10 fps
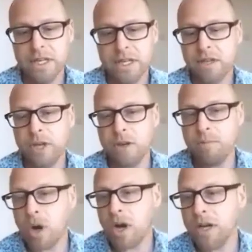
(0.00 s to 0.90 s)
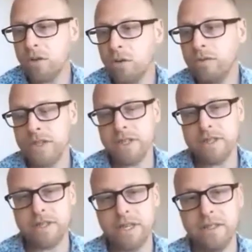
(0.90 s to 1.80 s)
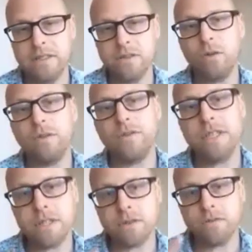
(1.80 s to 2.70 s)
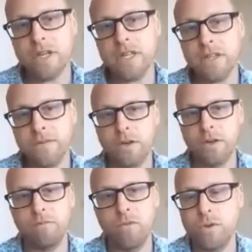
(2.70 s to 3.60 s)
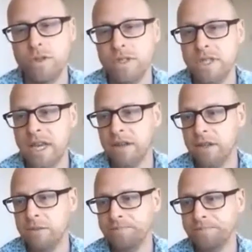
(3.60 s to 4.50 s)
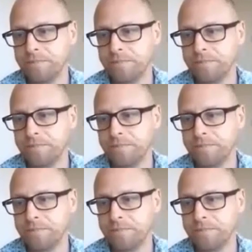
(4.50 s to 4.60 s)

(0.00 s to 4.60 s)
So we combined all of these things, all of these three different routes together